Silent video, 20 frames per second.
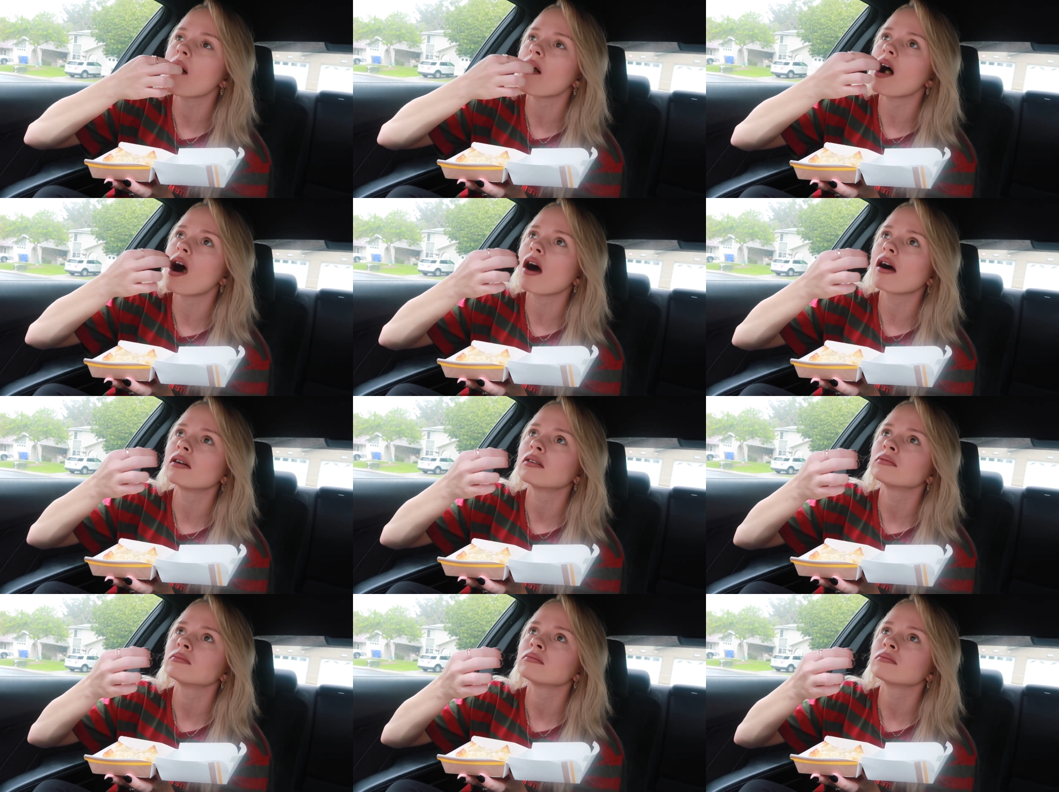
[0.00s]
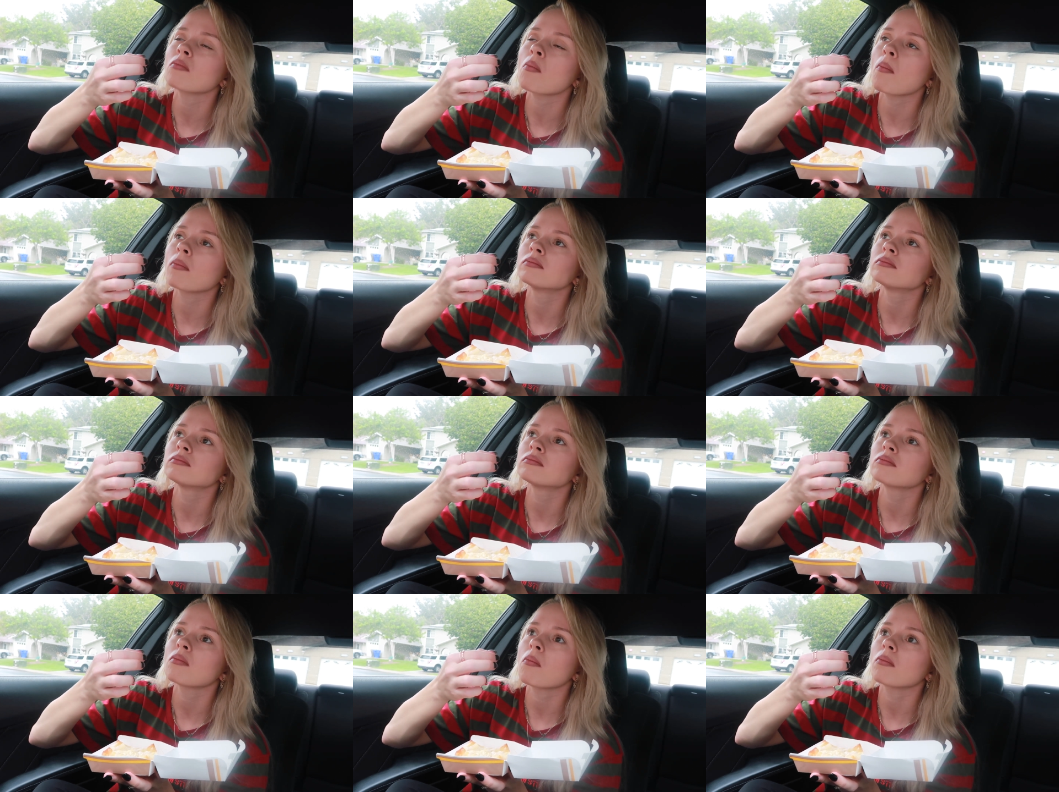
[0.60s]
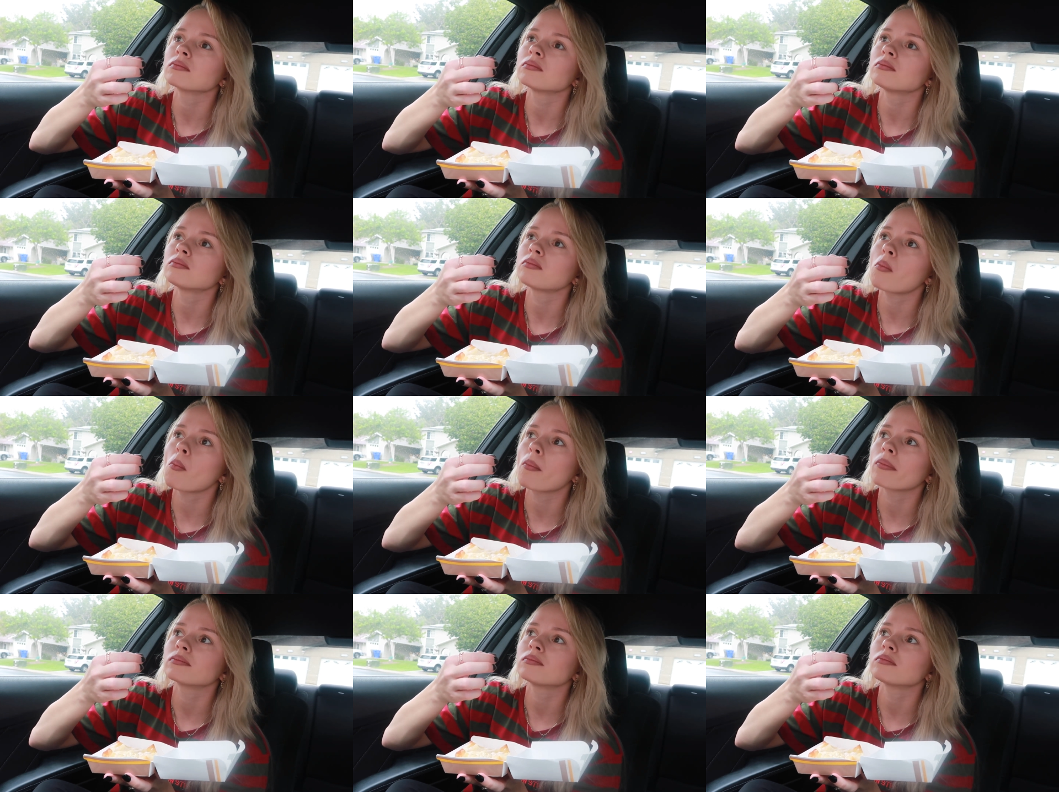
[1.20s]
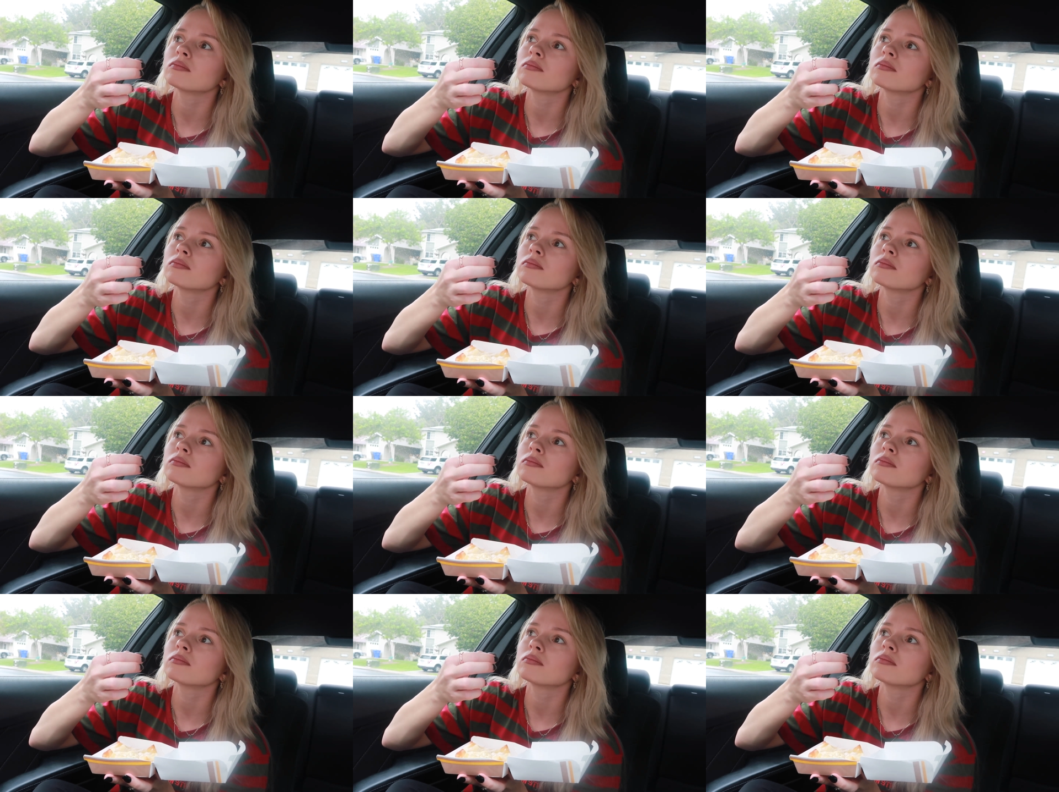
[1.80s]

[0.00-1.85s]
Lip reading: (silence)